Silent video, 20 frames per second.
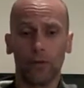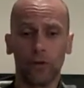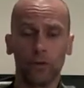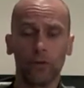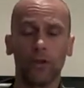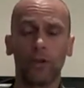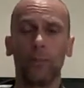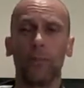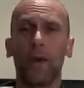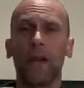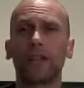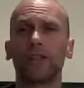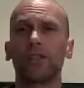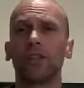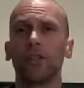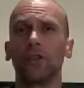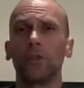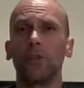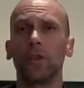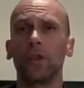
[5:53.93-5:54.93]
doing the best
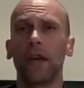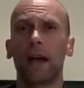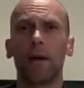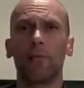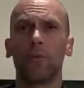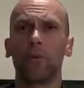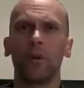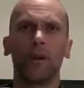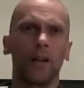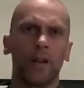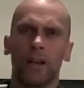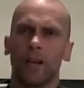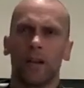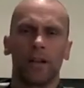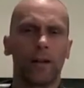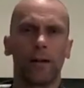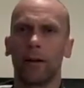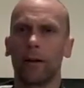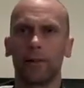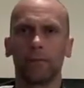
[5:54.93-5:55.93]
that you can. But
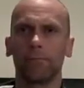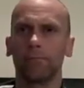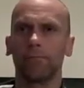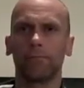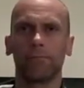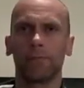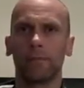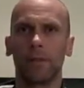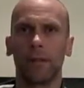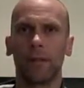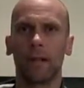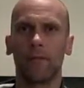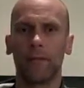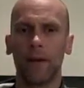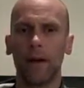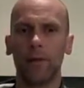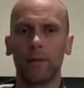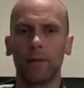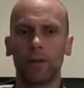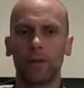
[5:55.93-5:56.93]
if
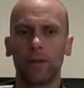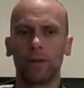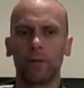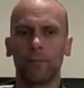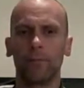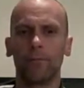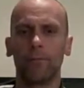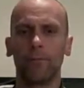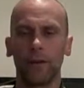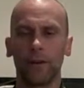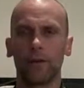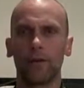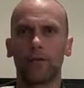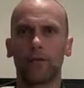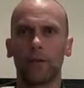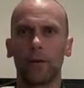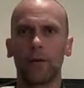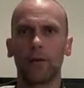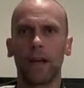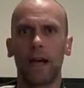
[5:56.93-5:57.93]
I were you, filling the
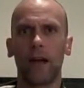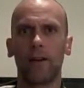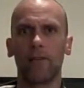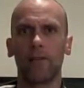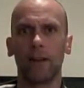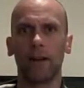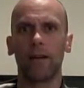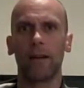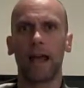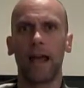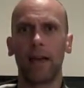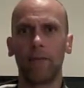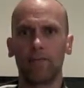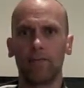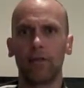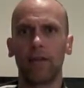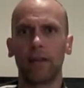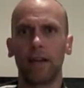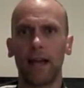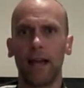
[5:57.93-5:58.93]
food diary in
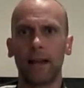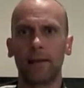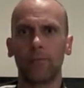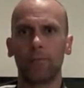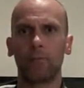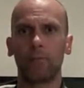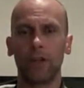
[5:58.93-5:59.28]
every day.